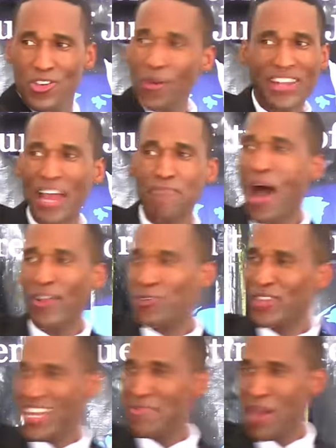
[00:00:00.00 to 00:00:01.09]
You will not
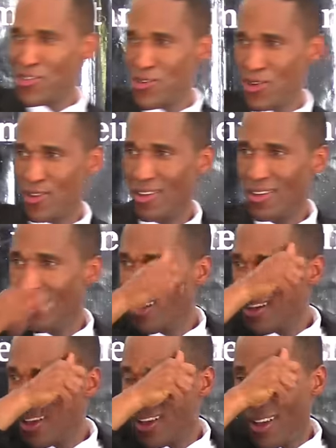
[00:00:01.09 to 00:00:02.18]
bow to the image.
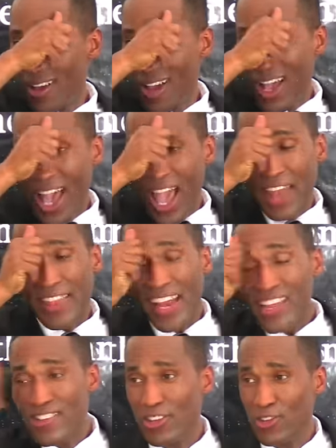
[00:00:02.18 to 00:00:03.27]
And
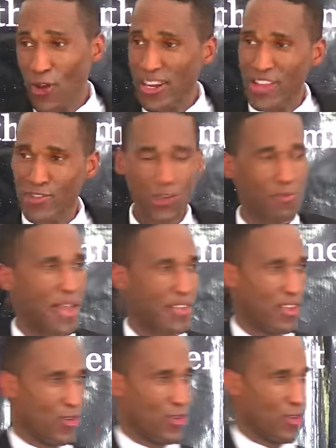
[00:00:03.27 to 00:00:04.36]
that is the third angel's
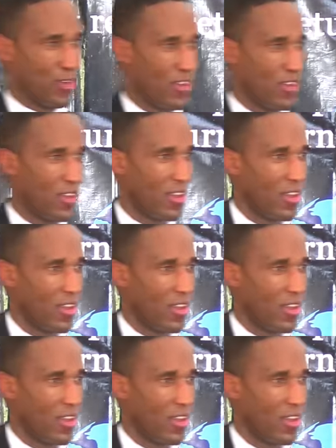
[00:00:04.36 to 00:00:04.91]
message.